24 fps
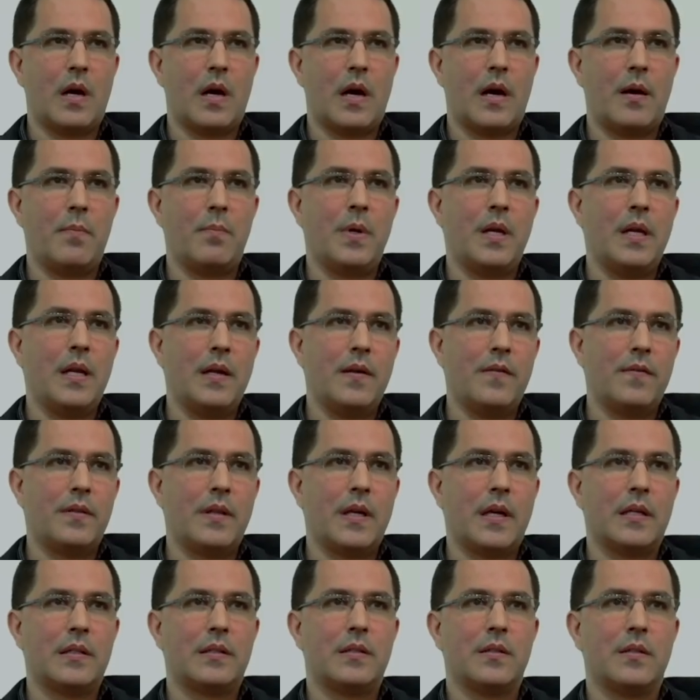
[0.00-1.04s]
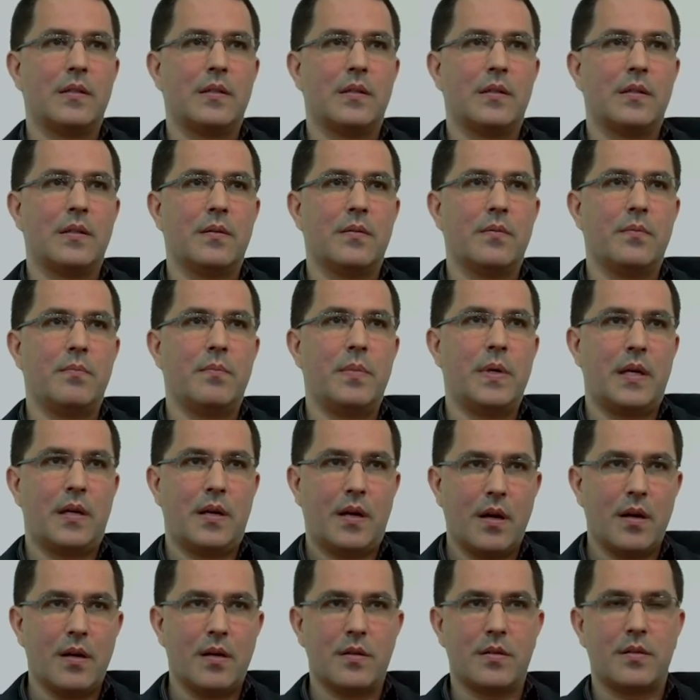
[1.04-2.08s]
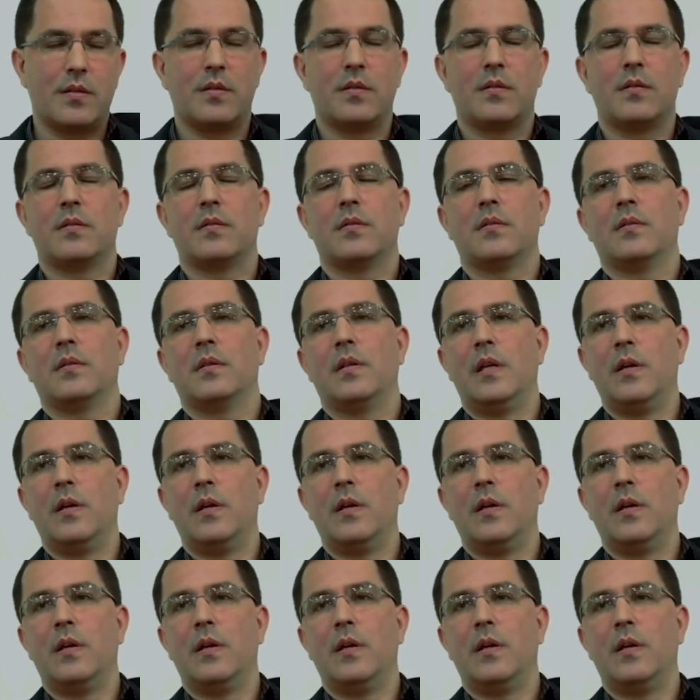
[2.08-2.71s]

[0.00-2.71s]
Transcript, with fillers: I believe that because